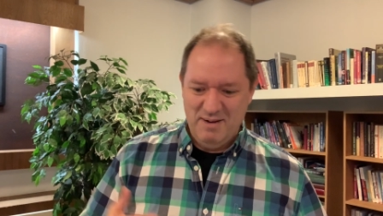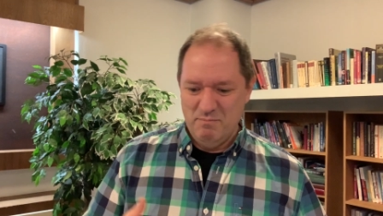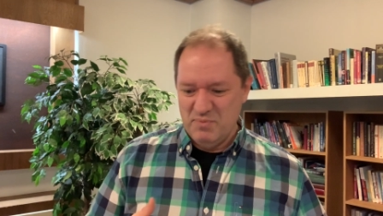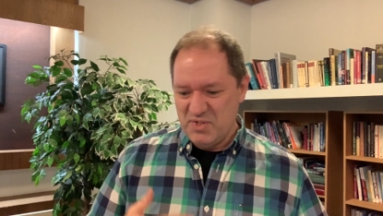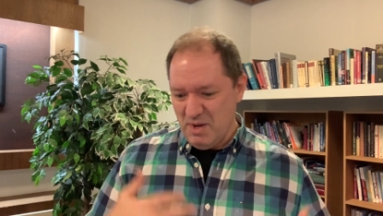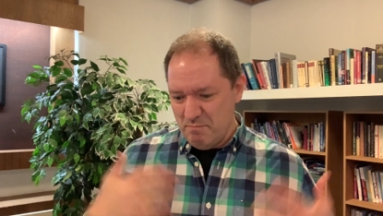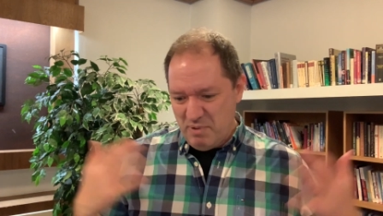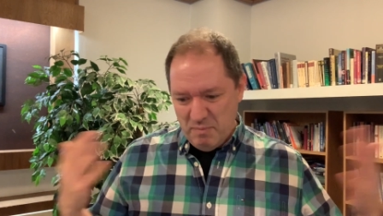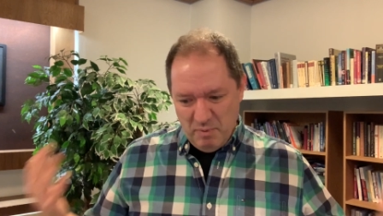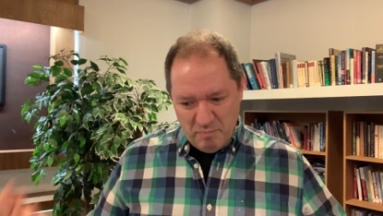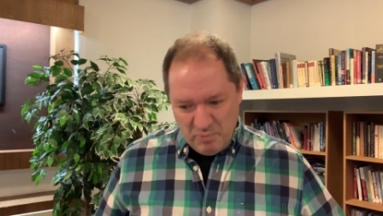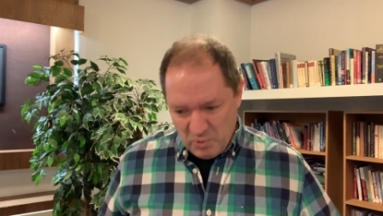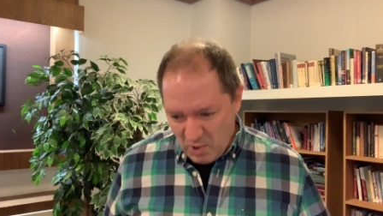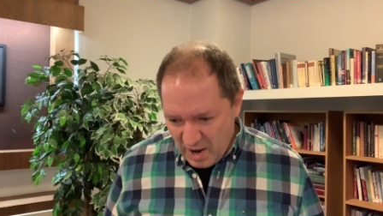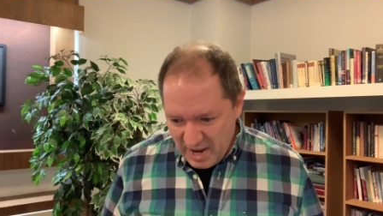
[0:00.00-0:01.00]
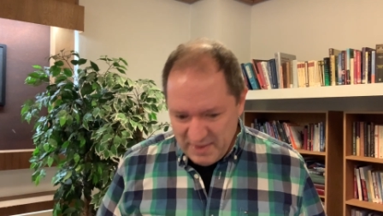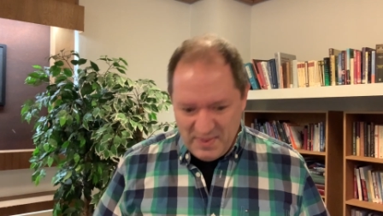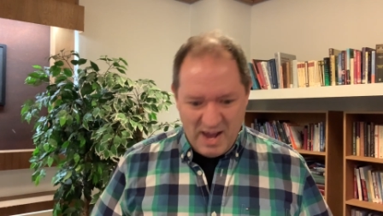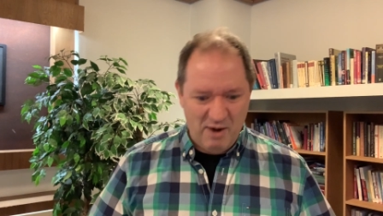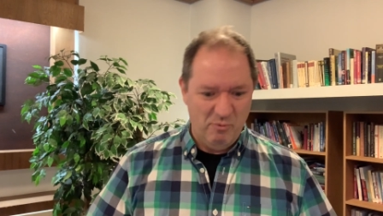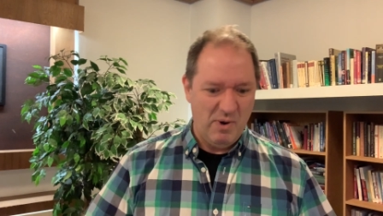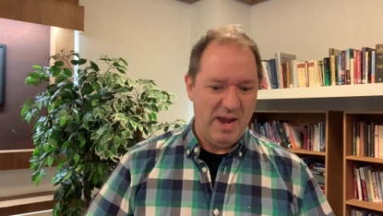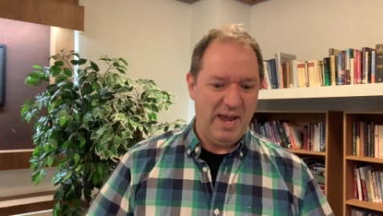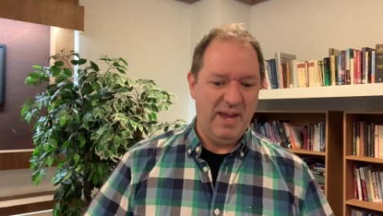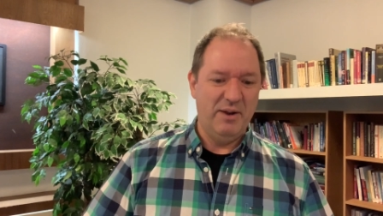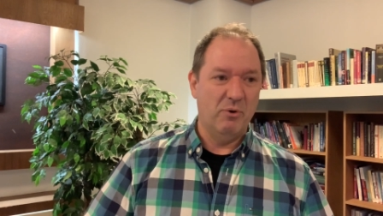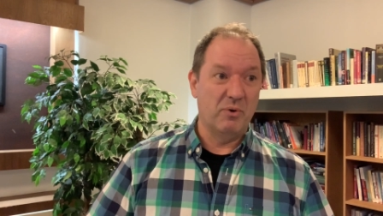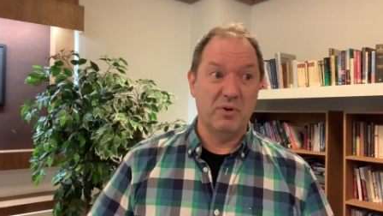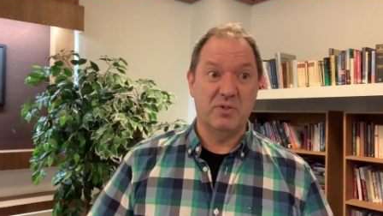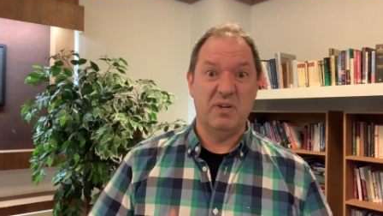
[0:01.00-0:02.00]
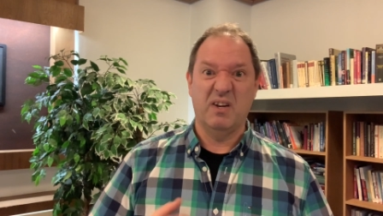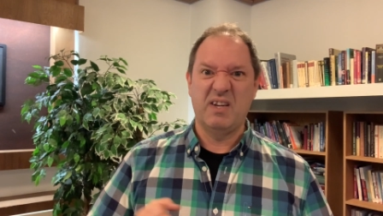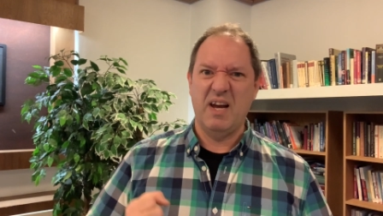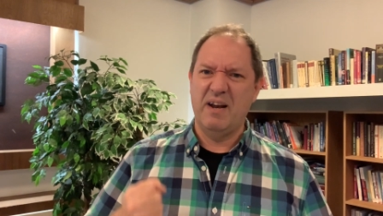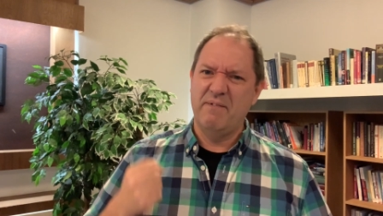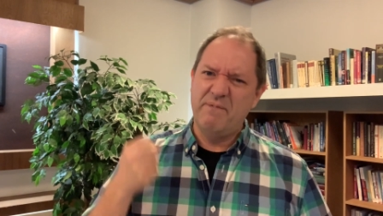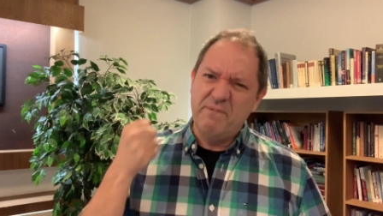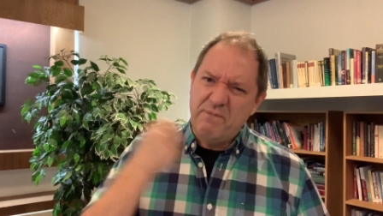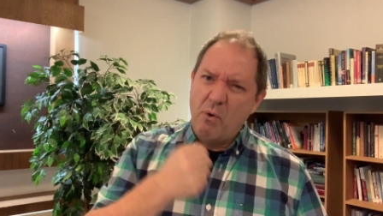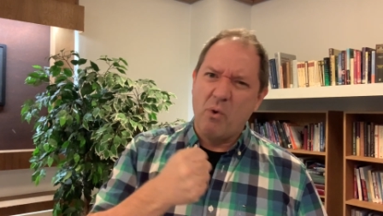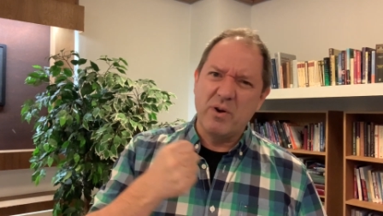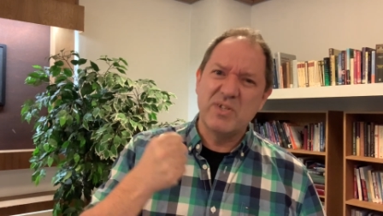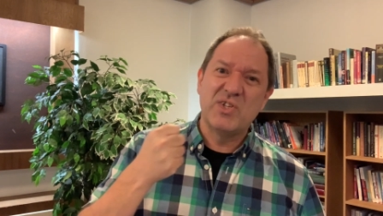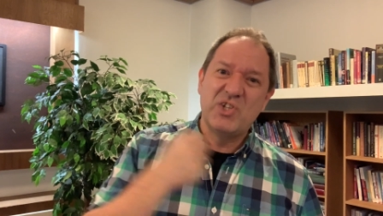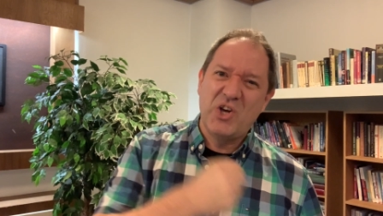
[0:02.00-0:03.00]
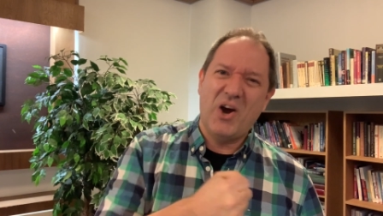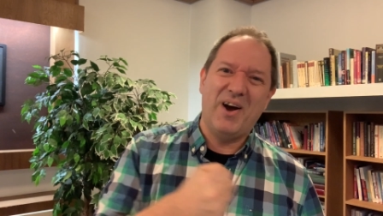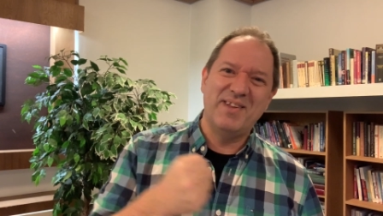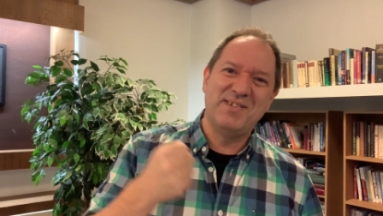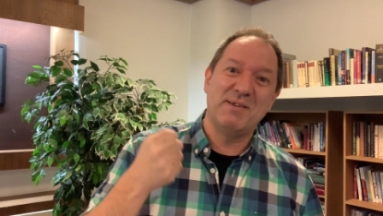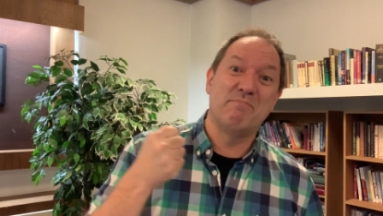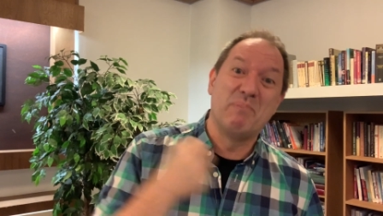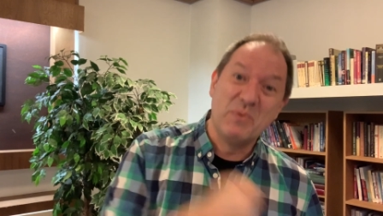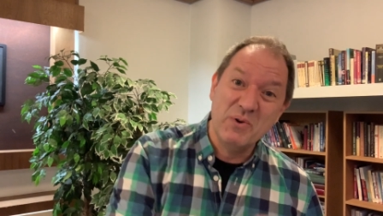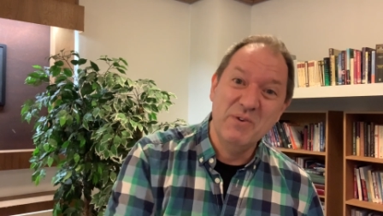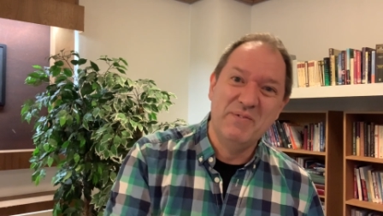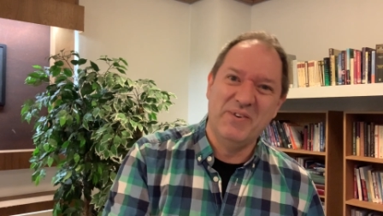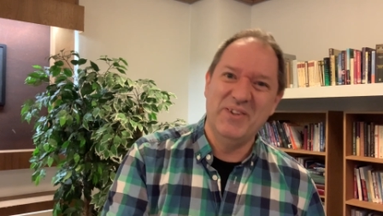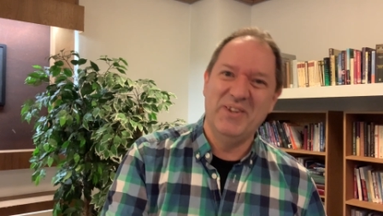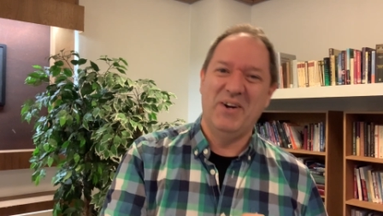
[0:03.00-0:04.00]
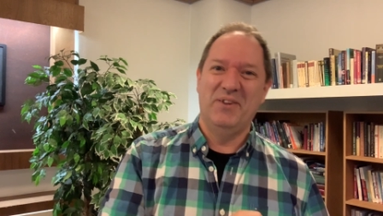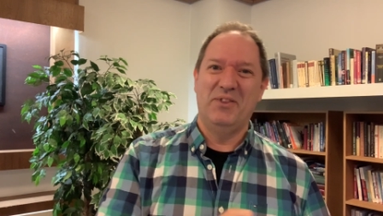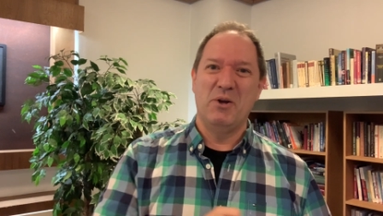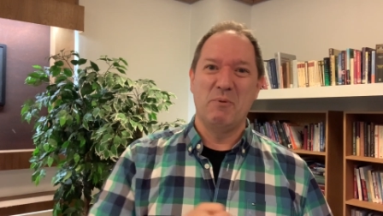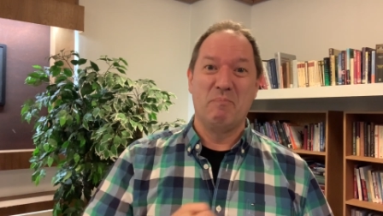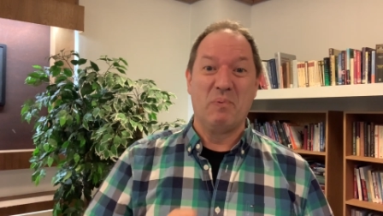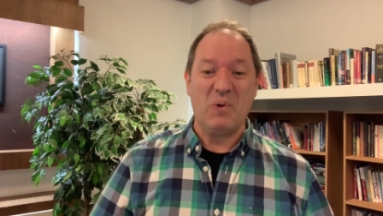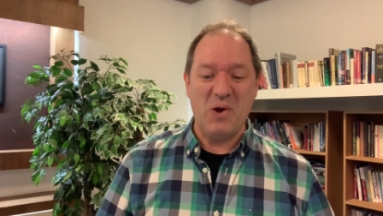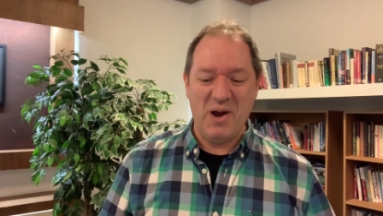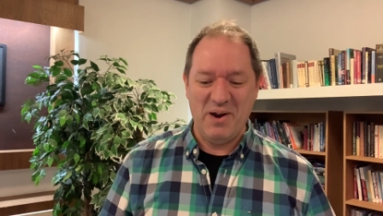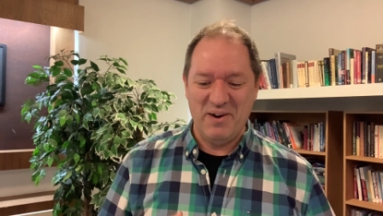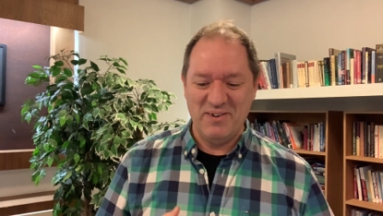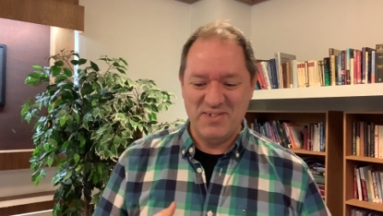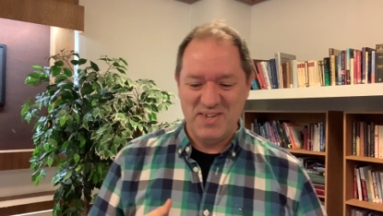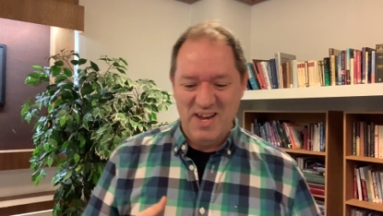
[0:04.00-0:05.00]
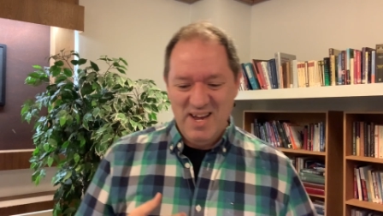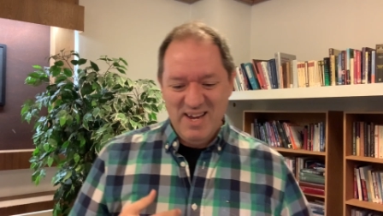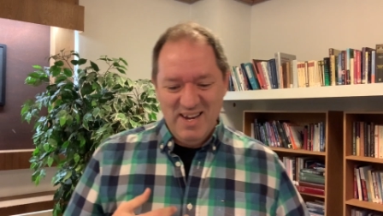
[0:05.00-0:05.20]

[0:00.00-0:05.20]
Some people pray in that way in order to kind of force God's approval on their prayers,